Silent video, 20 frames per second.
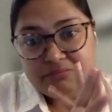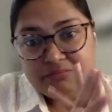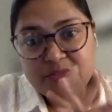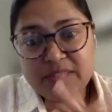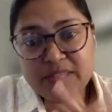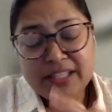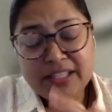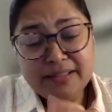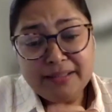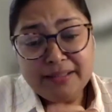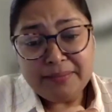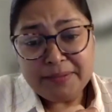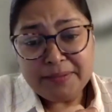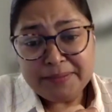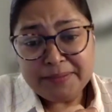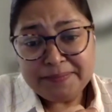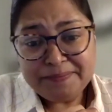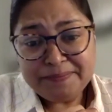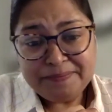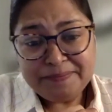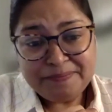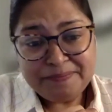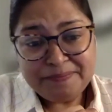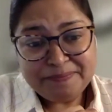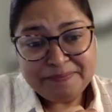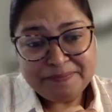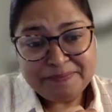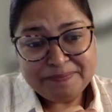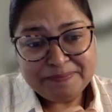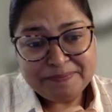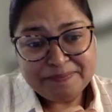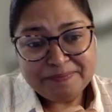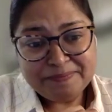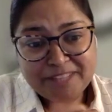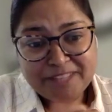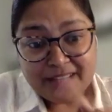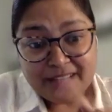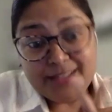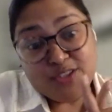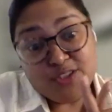Will that help?
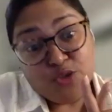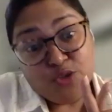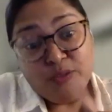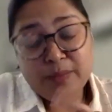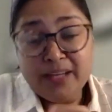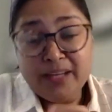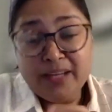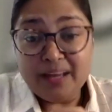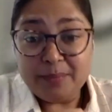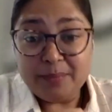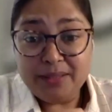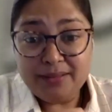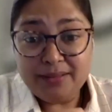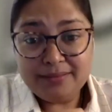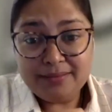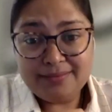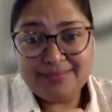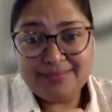At least you will be happy.